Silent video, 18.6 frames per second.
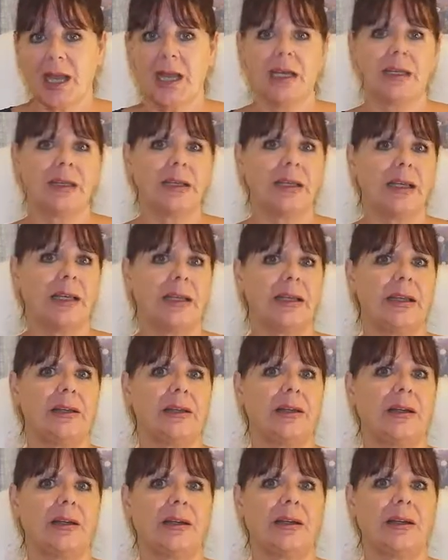And
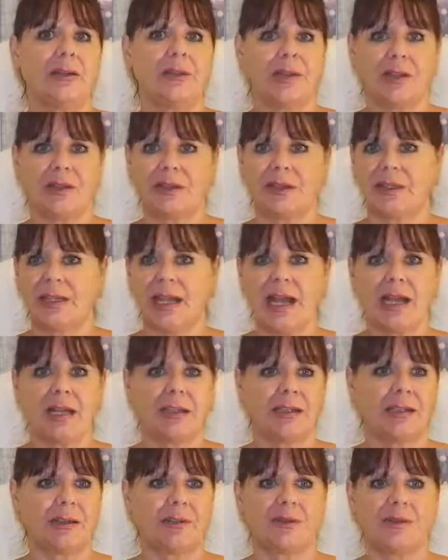there's a
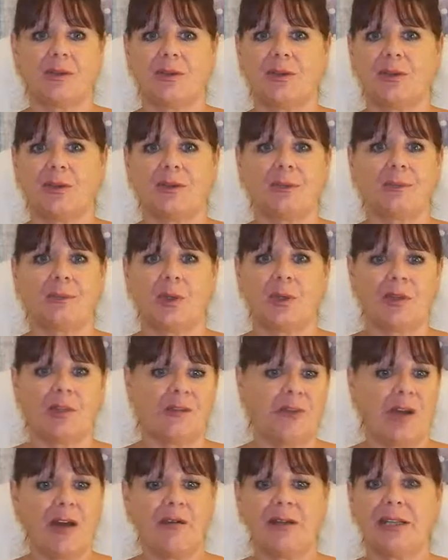text or
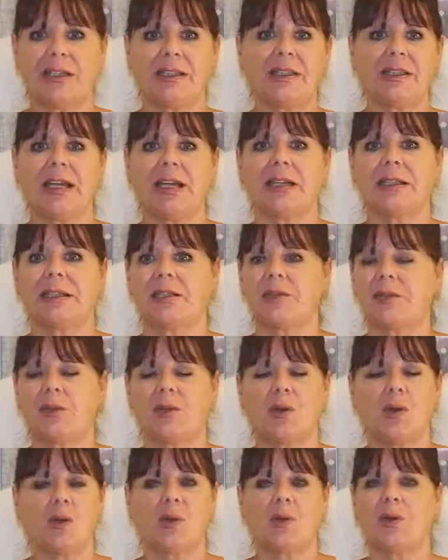various texts
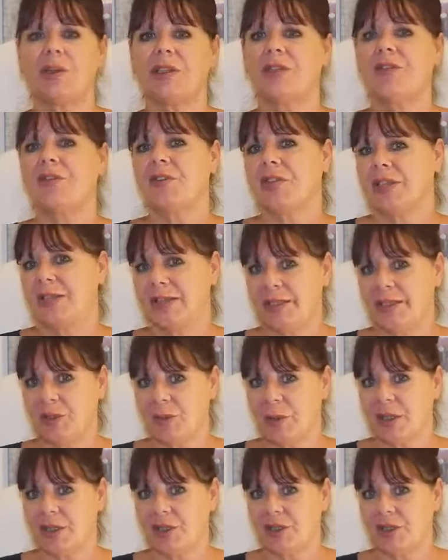for all the different
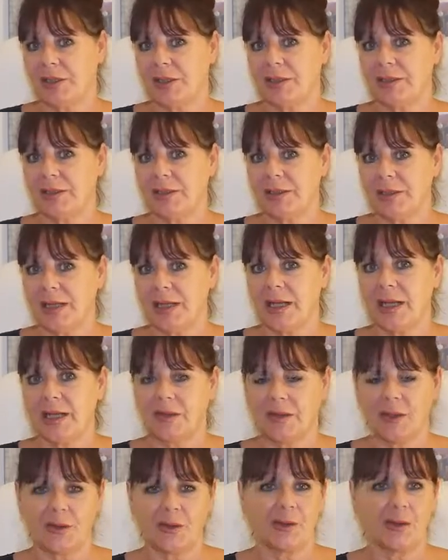situations
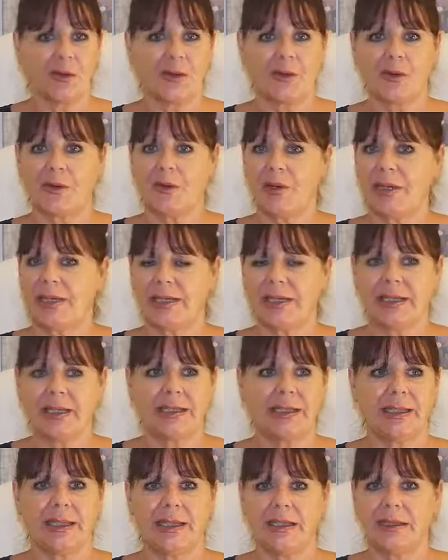that you'll go through in
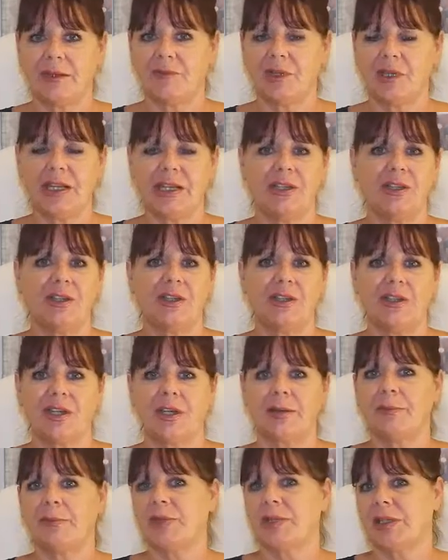dating and
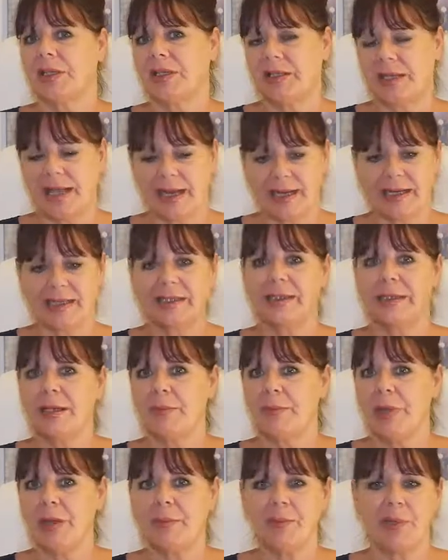relationships and getting to
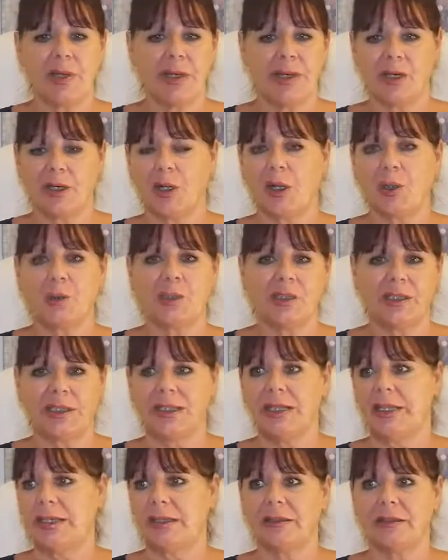commitment and
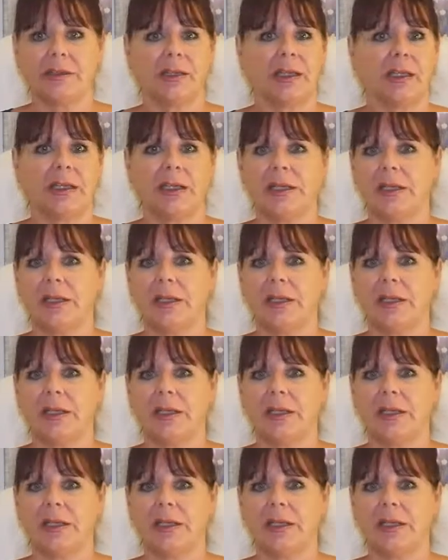ghosting and